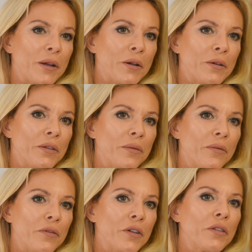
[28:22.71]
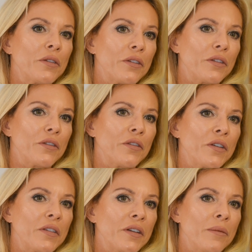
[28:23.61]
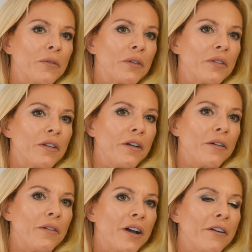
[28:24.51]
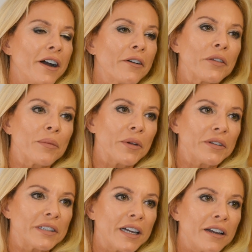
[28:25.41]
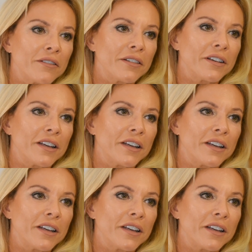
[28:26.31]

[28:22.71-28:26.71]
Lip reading: Because first time was our house burned down.